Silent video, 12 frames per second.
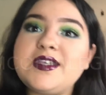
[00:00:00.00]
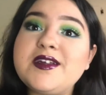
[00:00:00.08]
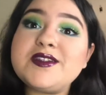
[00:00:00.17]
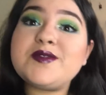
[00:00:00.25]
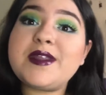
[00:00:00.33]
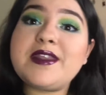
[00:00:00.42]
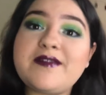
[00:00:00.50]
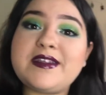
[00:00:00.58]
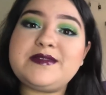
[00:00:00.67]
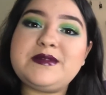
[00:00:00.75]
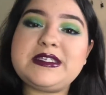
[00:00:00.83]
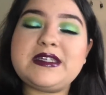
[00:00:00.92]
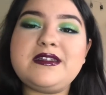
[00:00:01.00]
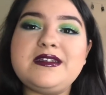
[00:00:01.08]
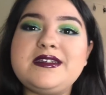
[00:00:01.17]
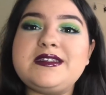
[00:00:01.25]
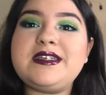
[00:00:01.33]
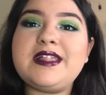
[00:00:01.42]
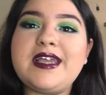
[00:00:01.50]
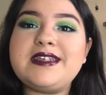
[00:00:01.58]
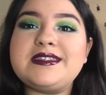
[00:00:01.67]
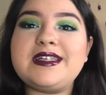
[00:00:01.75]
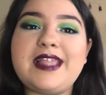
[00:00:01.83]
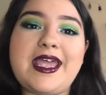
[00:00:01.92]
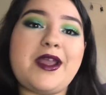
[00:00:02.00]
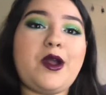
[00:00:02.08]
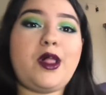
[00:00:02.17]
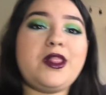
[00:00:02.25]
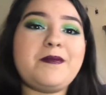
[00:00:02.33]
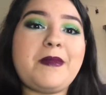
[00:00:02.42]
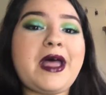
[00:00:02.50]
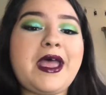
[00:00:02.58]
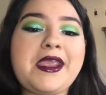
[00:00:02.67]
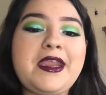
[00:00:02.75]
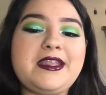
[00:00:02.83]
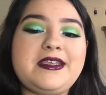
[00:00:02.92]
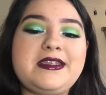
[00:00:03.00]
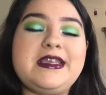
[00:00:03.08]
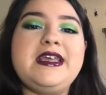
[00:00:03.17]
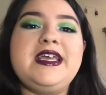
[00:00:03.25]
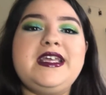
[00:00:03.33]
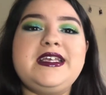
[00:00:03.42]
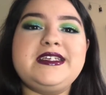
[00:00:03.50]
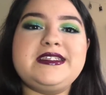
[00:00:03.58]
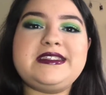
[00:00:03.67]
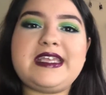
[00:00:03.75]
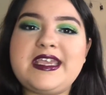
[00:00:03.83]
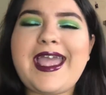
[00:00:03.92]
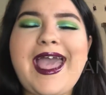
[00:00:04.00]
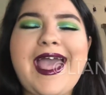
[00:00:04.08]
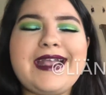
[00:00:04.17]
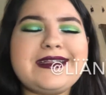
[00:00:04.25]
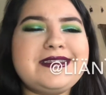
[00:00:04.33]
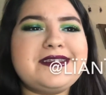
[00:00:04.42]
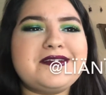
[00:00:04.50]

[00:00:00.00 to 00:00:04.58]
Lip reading: Here's one of his Musical.lys. He likes to like all of mine and stay active.